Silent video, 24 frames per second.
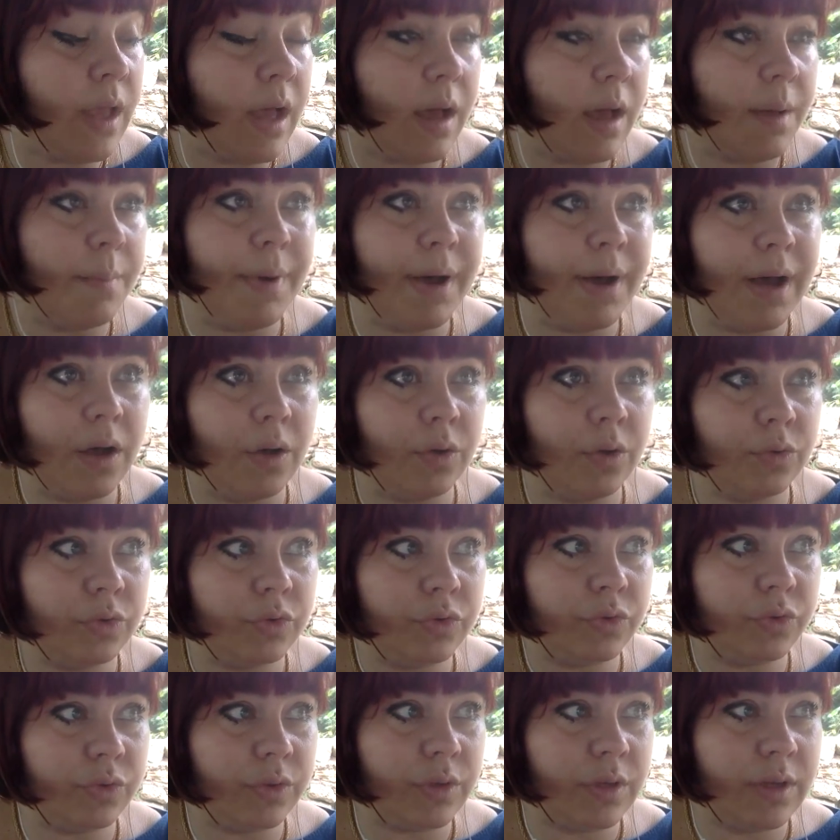about
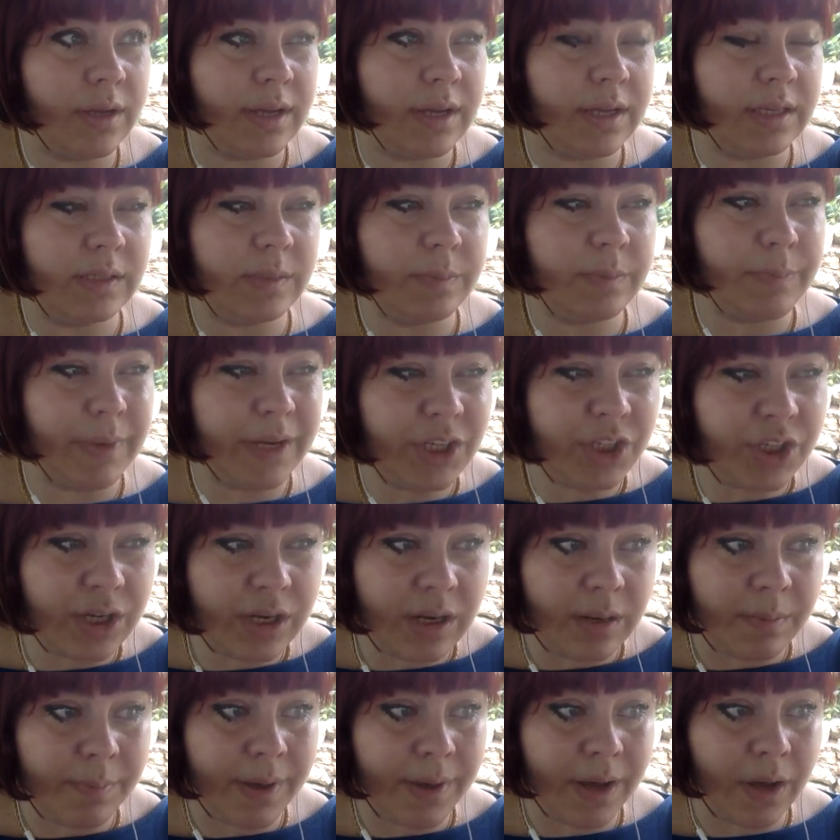
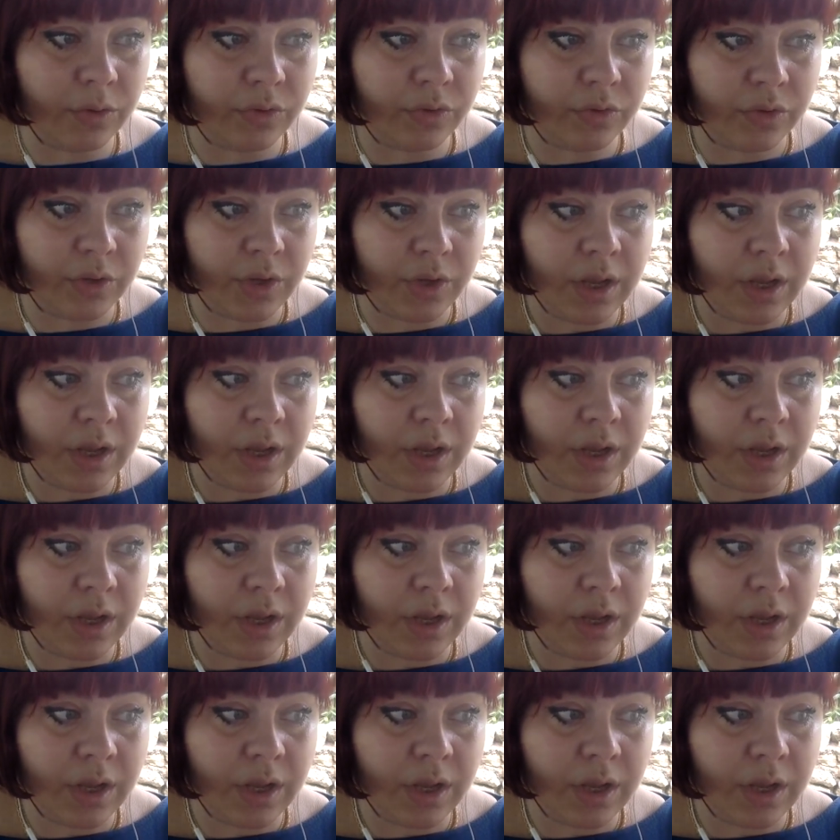especially about